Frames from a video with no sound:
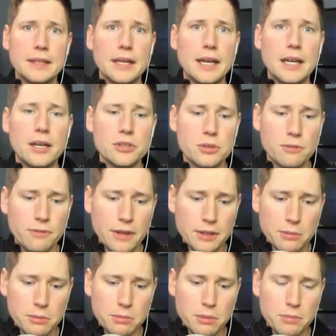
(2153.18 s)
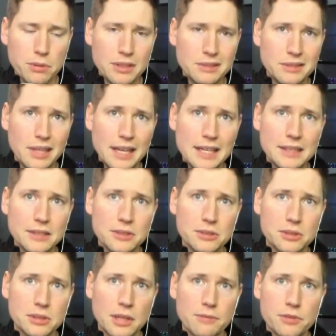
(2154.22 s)
I also found them to be pretty light. These
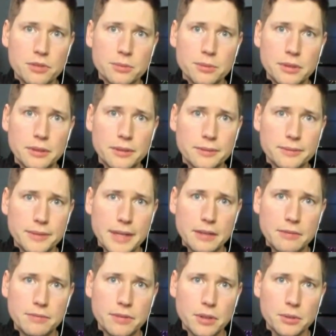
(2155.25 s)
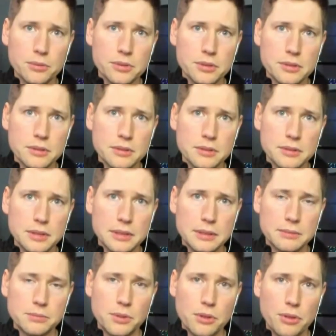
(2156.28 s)
are comfortable headphones.
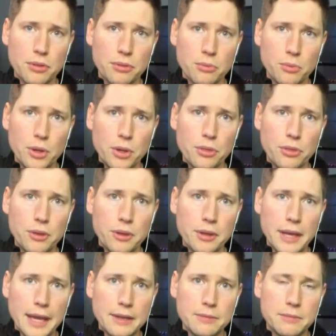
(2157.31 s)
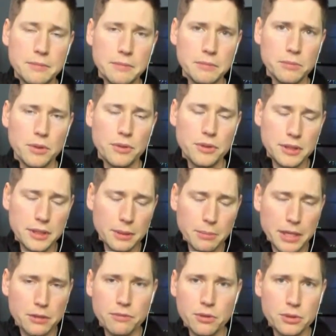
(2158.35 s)
Like with the
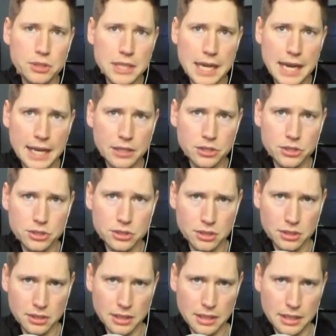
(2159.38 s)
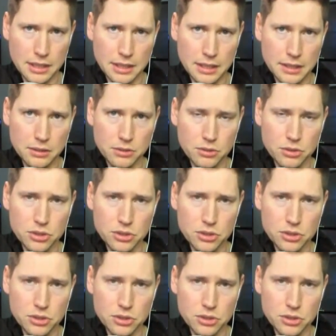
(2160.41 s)
microphone attached, you're